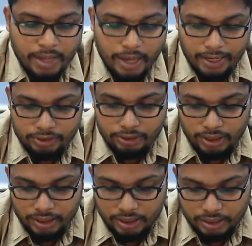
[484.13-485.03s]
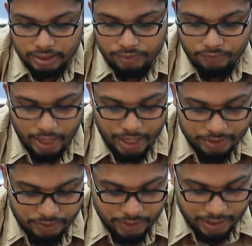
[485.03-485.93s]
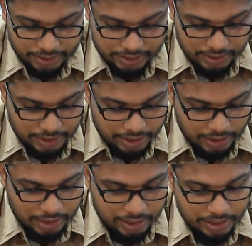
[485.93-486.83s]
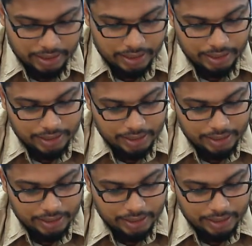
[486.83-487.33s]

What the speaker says: Actually, as we can see, there